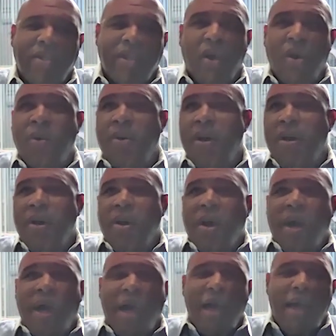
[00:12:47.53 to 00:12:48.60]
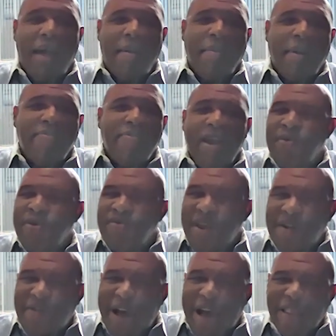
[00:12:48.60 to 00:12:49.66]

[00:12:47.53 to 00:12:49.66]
So um, we've never